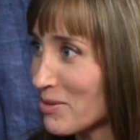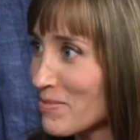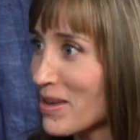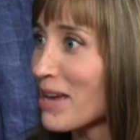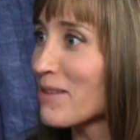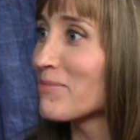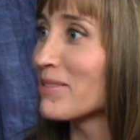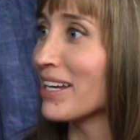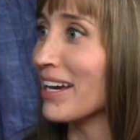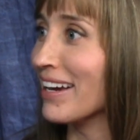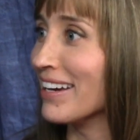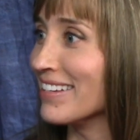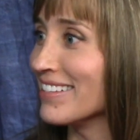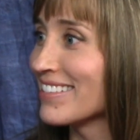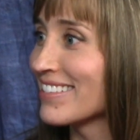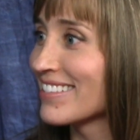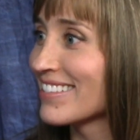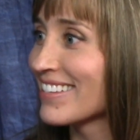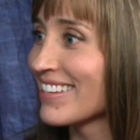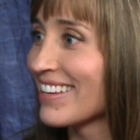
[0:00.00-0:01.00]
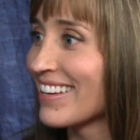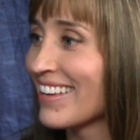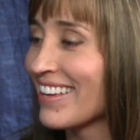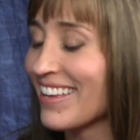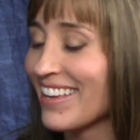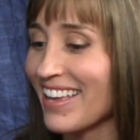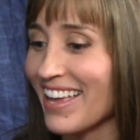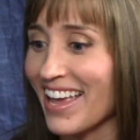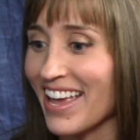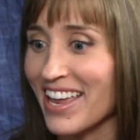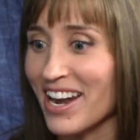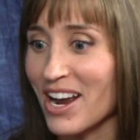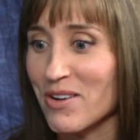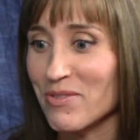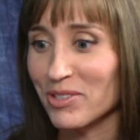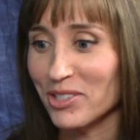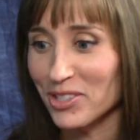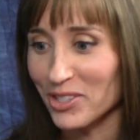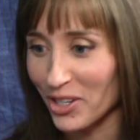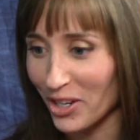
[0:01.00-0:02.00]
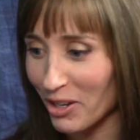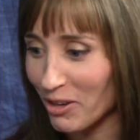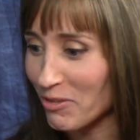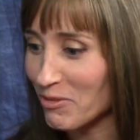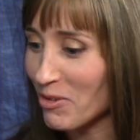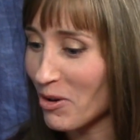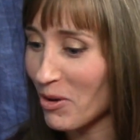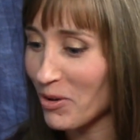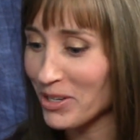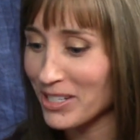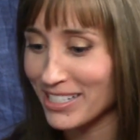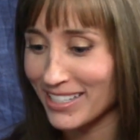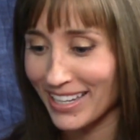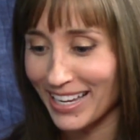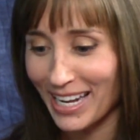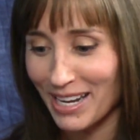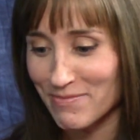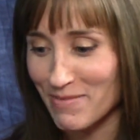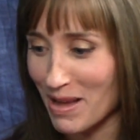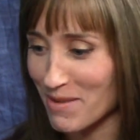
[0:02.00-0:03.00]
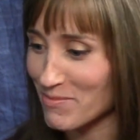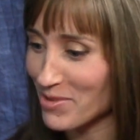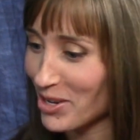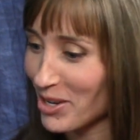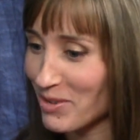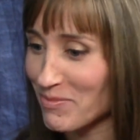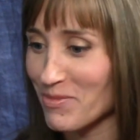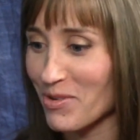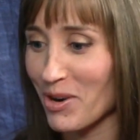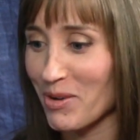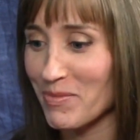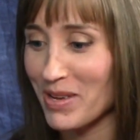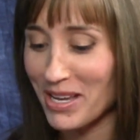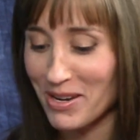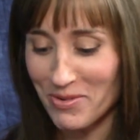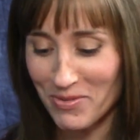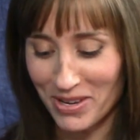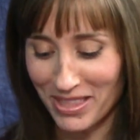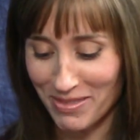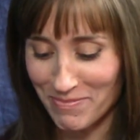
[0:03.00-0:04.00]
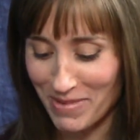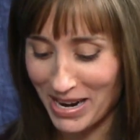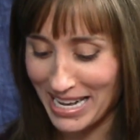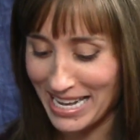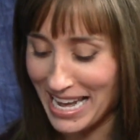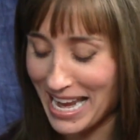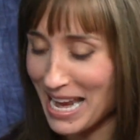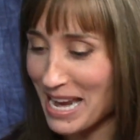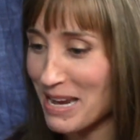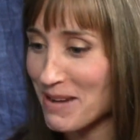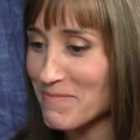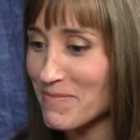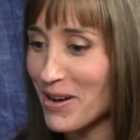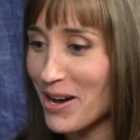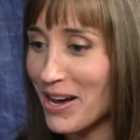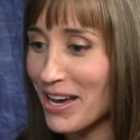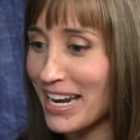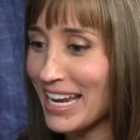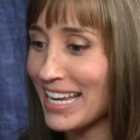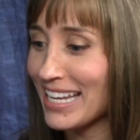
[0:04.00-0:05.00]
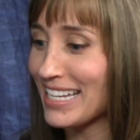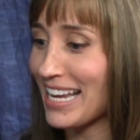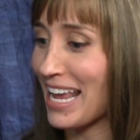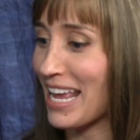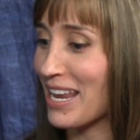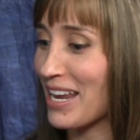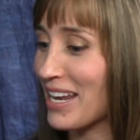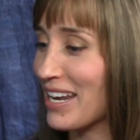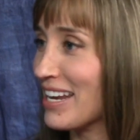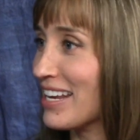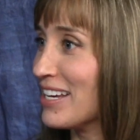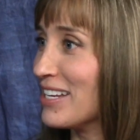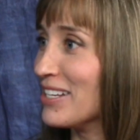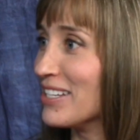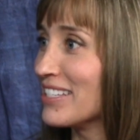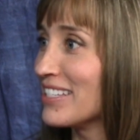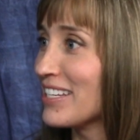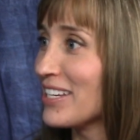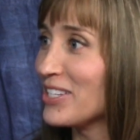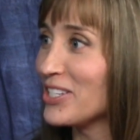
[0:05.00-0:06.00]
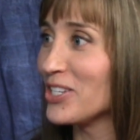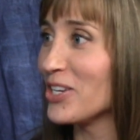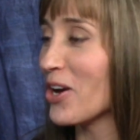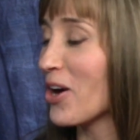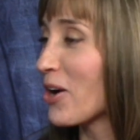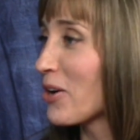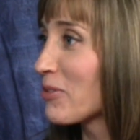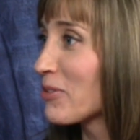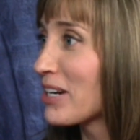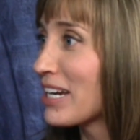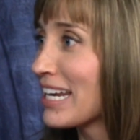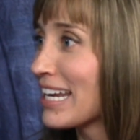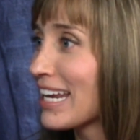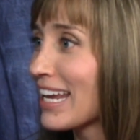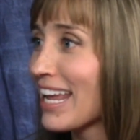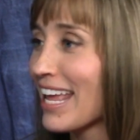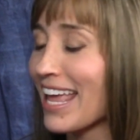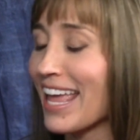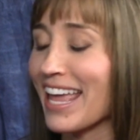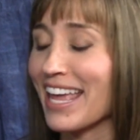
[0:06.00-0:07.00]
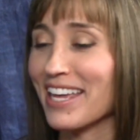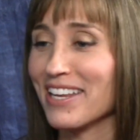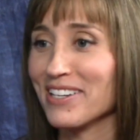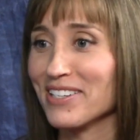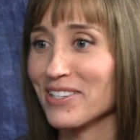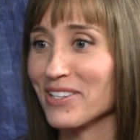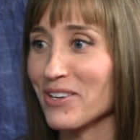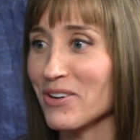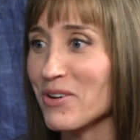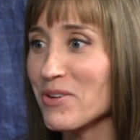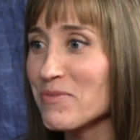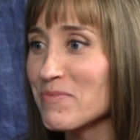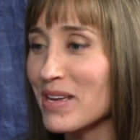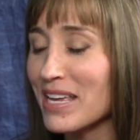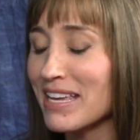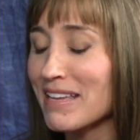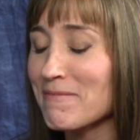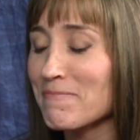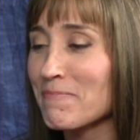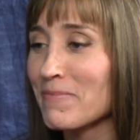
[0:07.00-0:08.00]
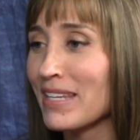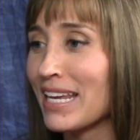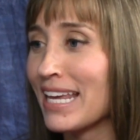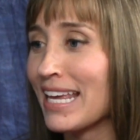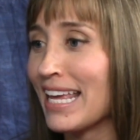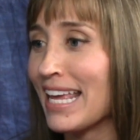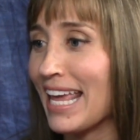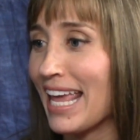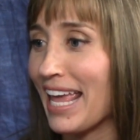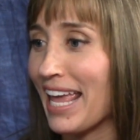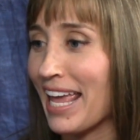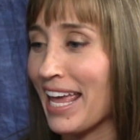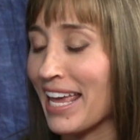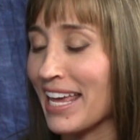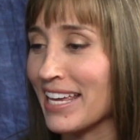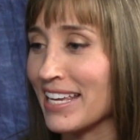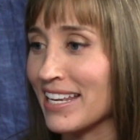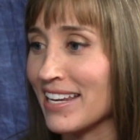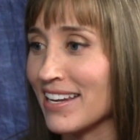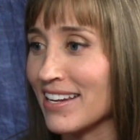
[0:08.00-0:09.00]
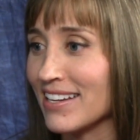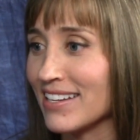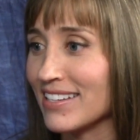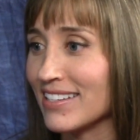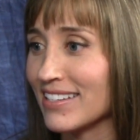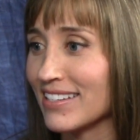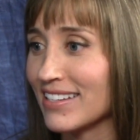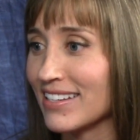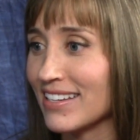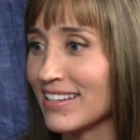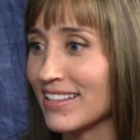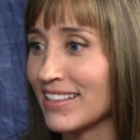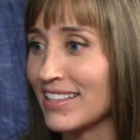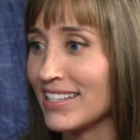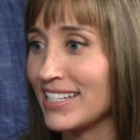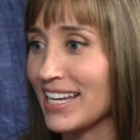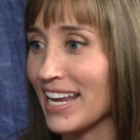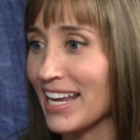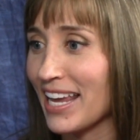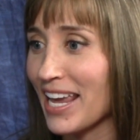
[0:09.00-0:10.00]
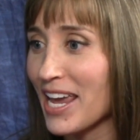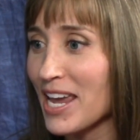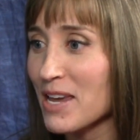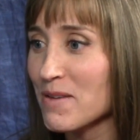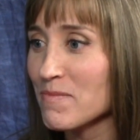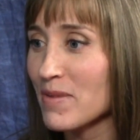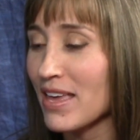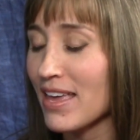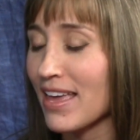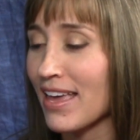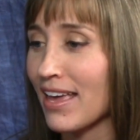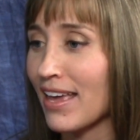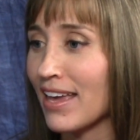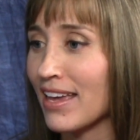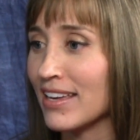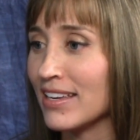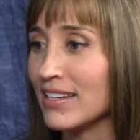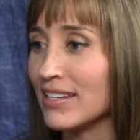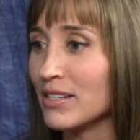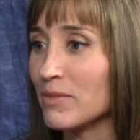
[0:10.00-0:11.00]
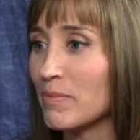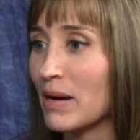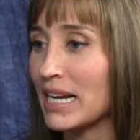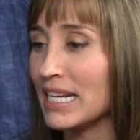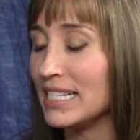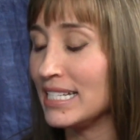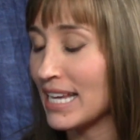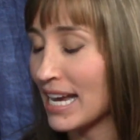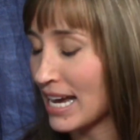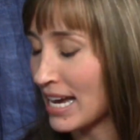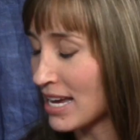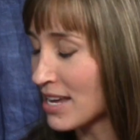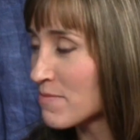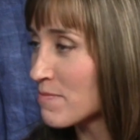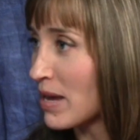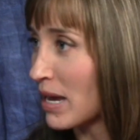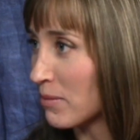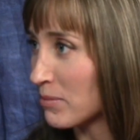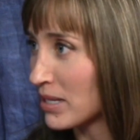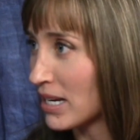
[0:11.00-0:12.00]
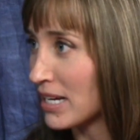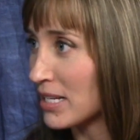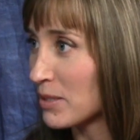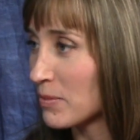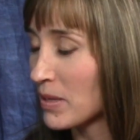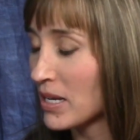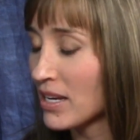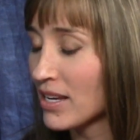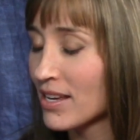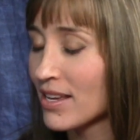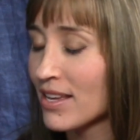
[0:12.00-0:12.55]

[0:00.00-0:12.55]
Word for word: baptized. That's what you do. And I was looking forward to getting my Book of Mormon with my name on it and a CTR ring and the whole bit. And the day came and my dad baptized me